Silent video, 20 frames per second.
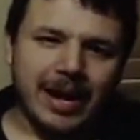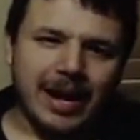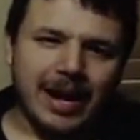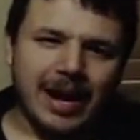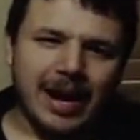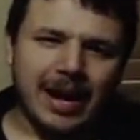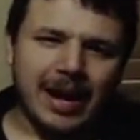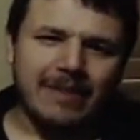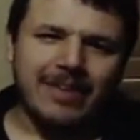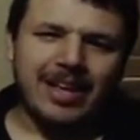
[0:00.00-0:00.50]

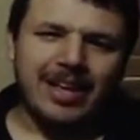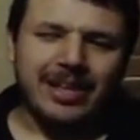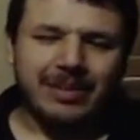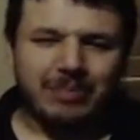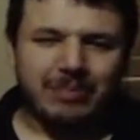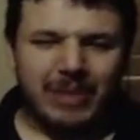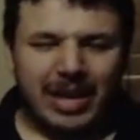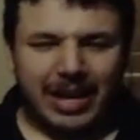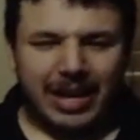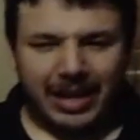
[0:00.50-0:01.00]
I
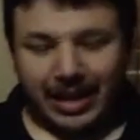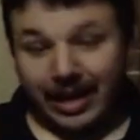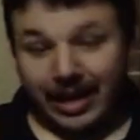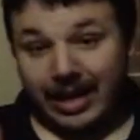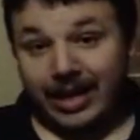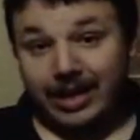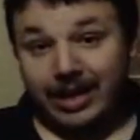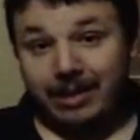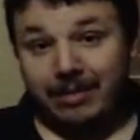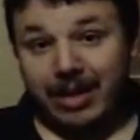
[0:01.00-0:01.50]
mean, it
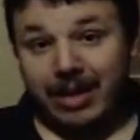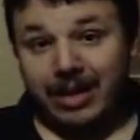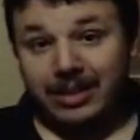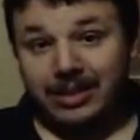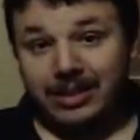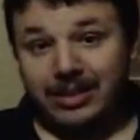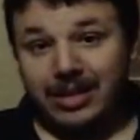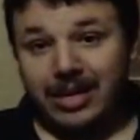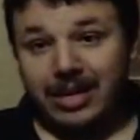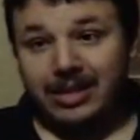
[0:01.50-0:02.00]
kind of
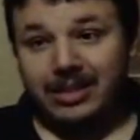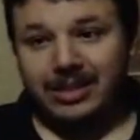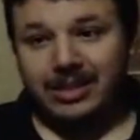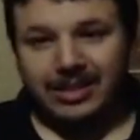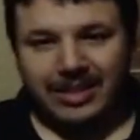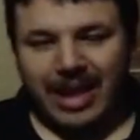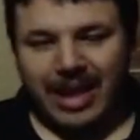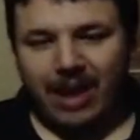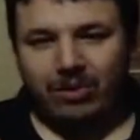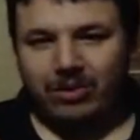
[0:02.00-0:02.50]
makes sense.
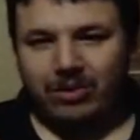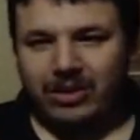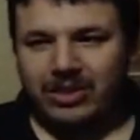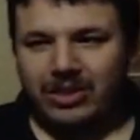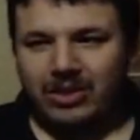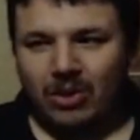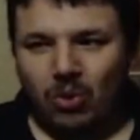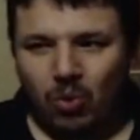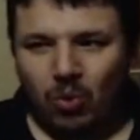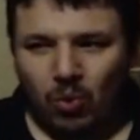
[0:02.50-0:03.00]
That
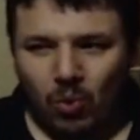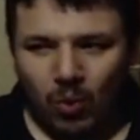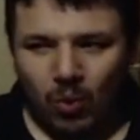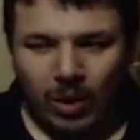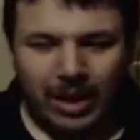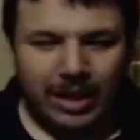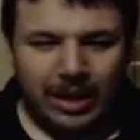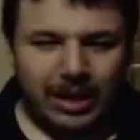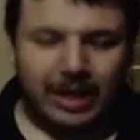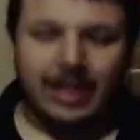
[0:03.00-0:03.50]
was the
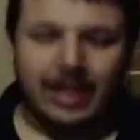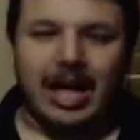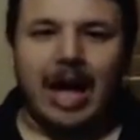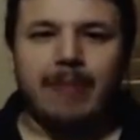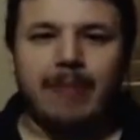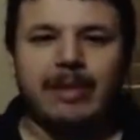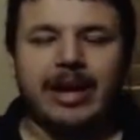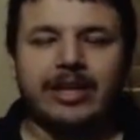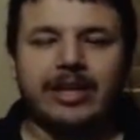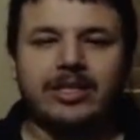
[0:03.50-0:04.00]
whole
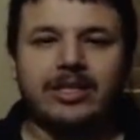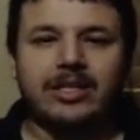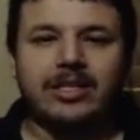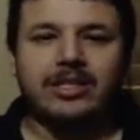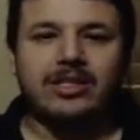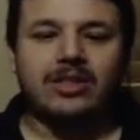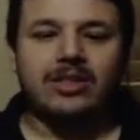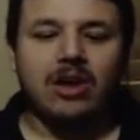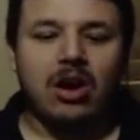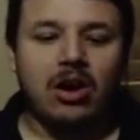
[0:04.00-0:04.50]
climax of the
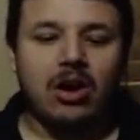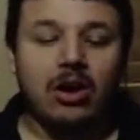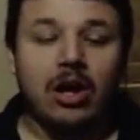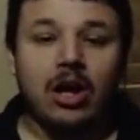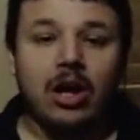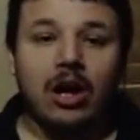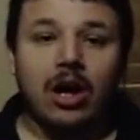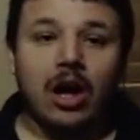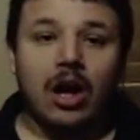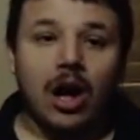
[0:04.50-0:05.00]
song.
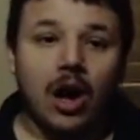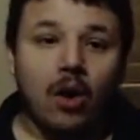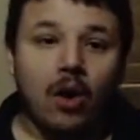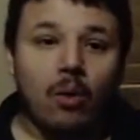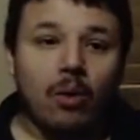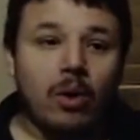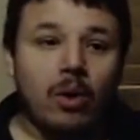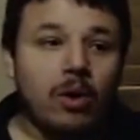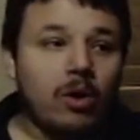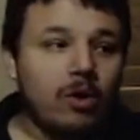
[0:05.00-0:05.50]

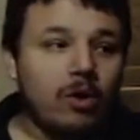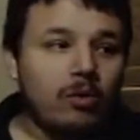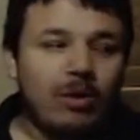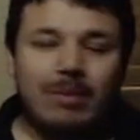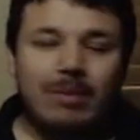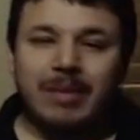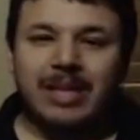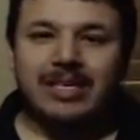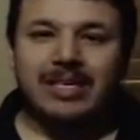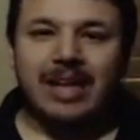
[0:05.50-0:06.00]
Oh,
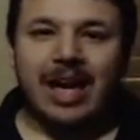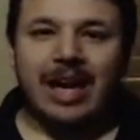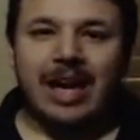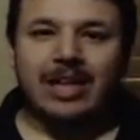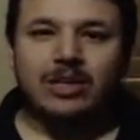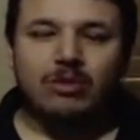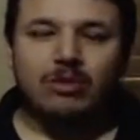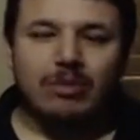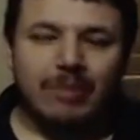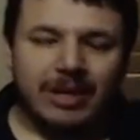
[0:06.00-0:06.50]
we meet
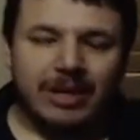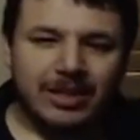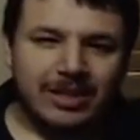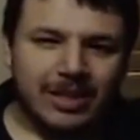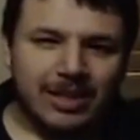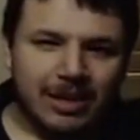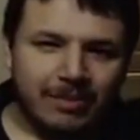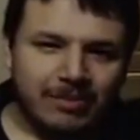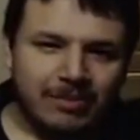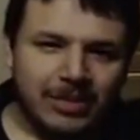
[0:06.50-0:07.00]
eyes. We
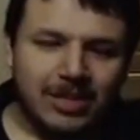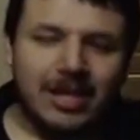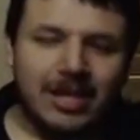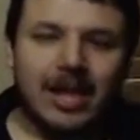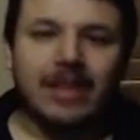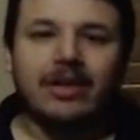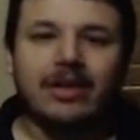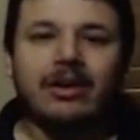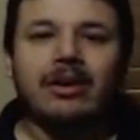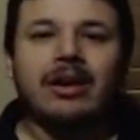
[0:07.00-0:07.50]
must come
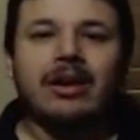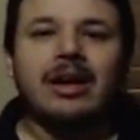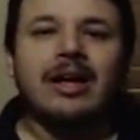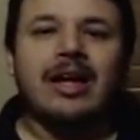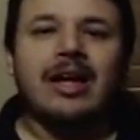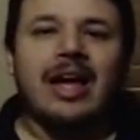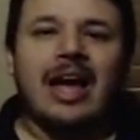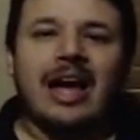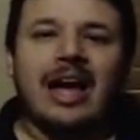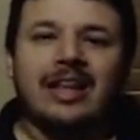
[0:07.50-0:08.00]
together
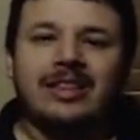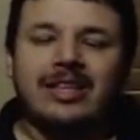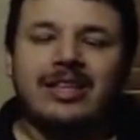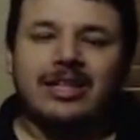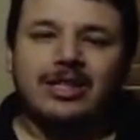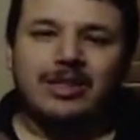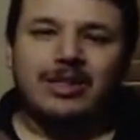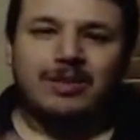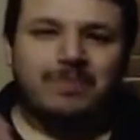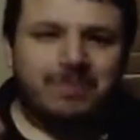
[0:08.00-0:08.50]
at
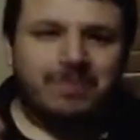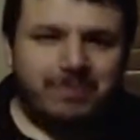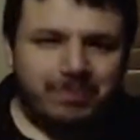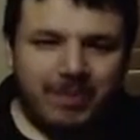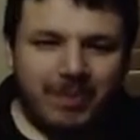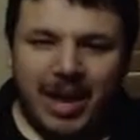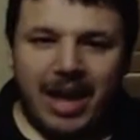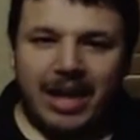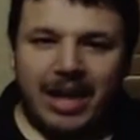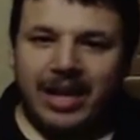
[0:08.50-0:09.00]
this
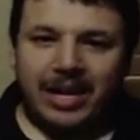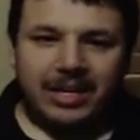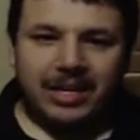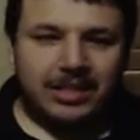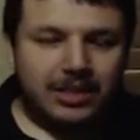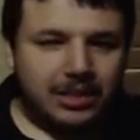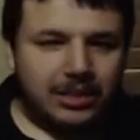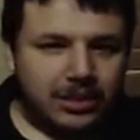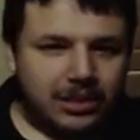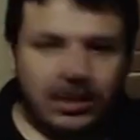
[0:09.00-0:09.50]
big,
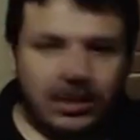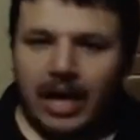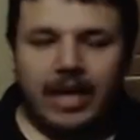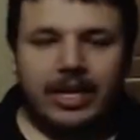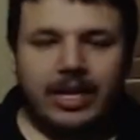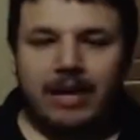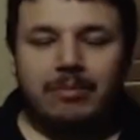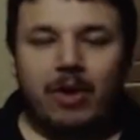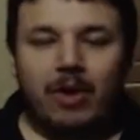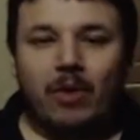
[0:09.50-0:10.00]

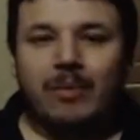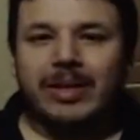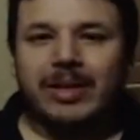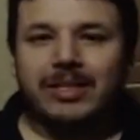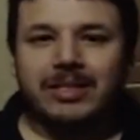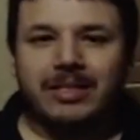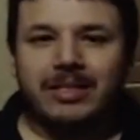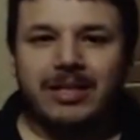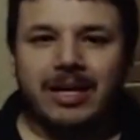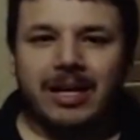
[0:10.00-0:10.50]
exciting
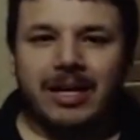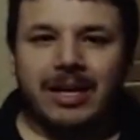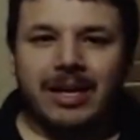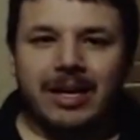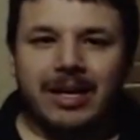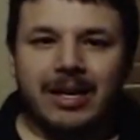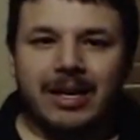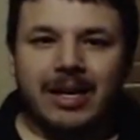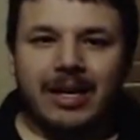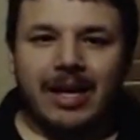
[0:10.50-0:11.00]
moment.
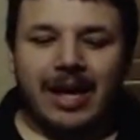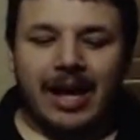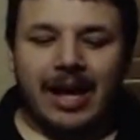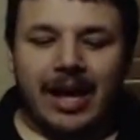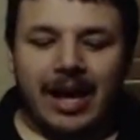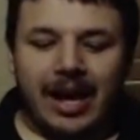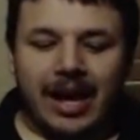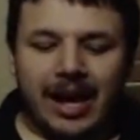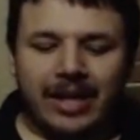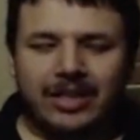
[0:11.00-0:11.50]

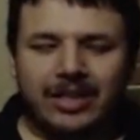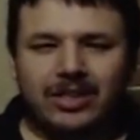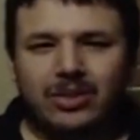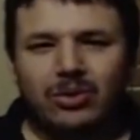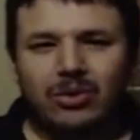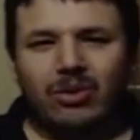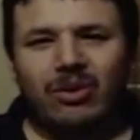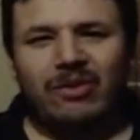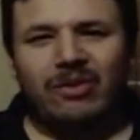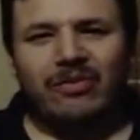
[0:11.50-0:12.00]
And it's
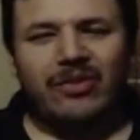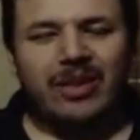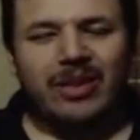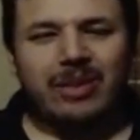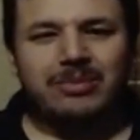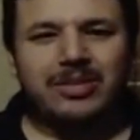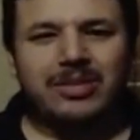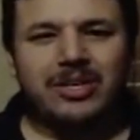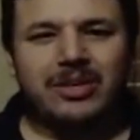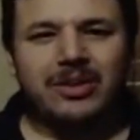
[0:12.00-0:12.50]
cool for
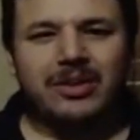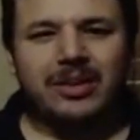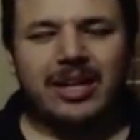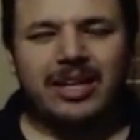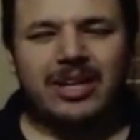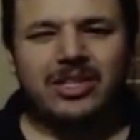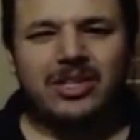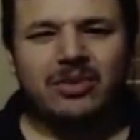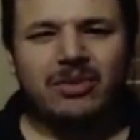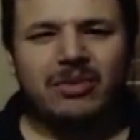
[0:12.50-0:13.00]
them to
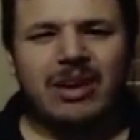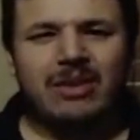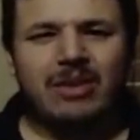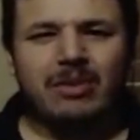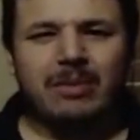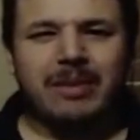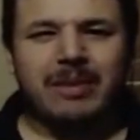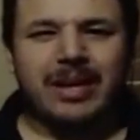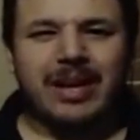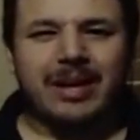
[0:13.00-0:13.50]
utilize the green
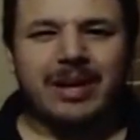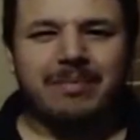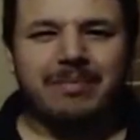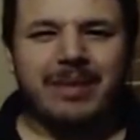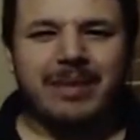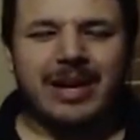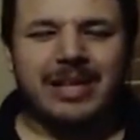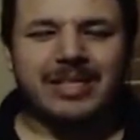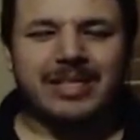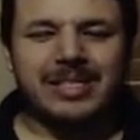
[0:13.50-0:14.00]
room again,
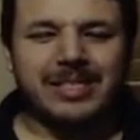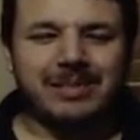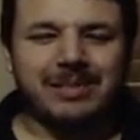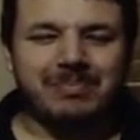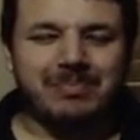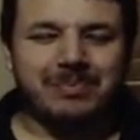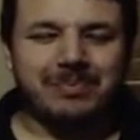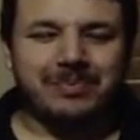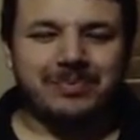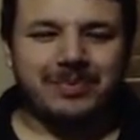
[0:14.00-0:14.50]
but
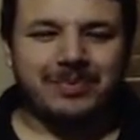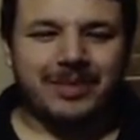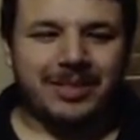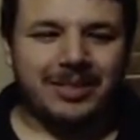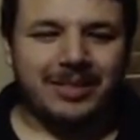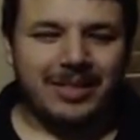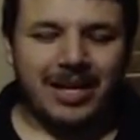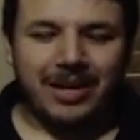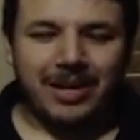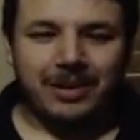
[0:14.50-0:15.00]

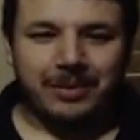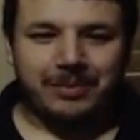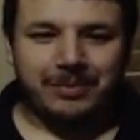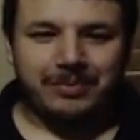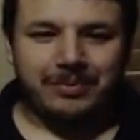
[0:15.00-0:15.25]
still,